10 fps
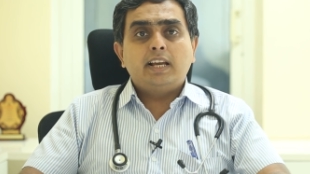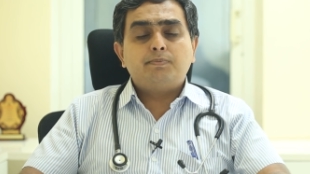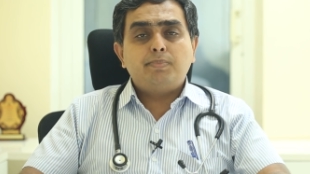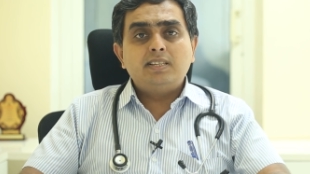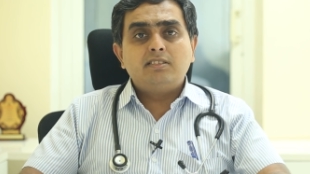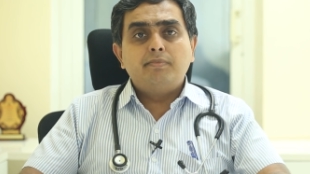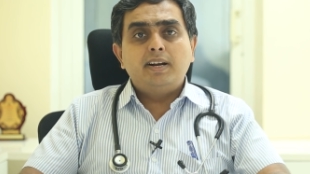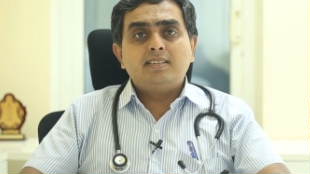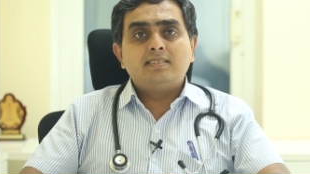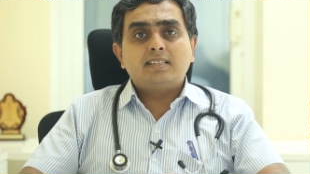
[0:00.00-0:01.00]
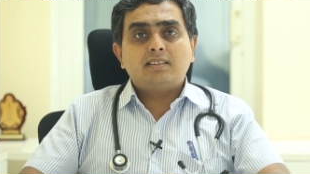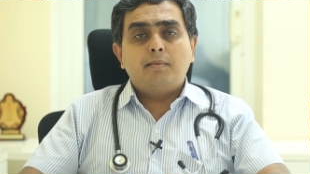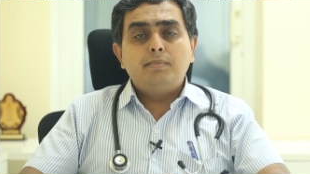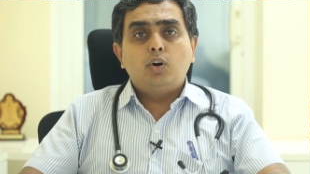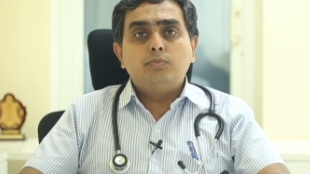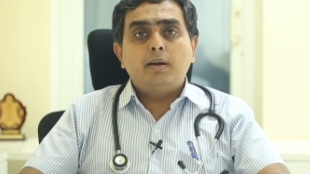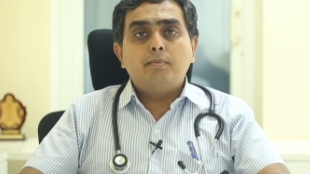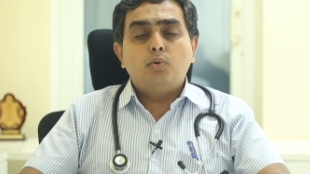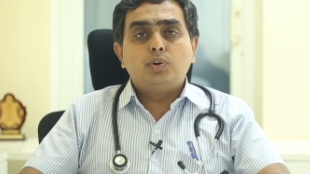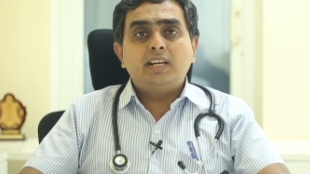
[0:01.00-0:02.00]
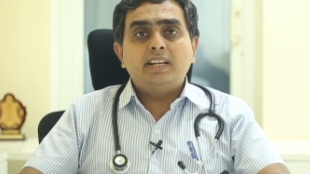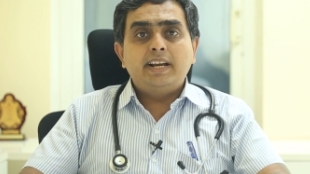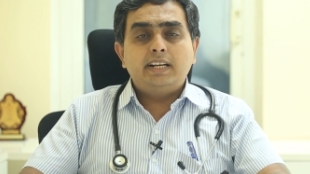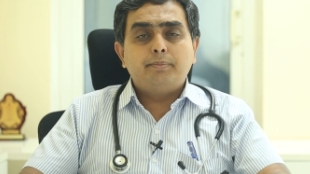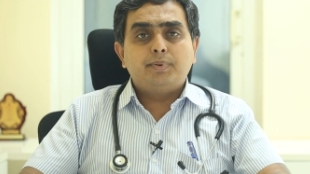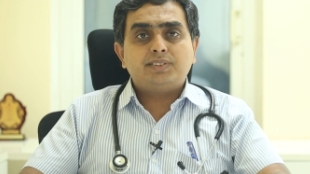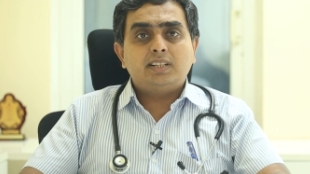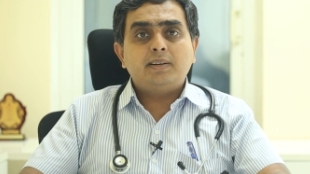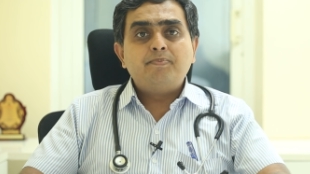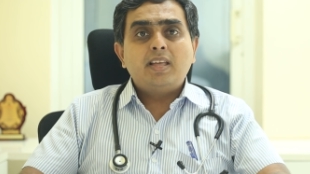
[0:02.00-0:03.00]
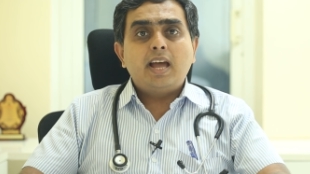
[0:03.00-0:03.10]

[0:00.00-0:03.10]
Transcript: expensive medicines has come down by more than eighty percent,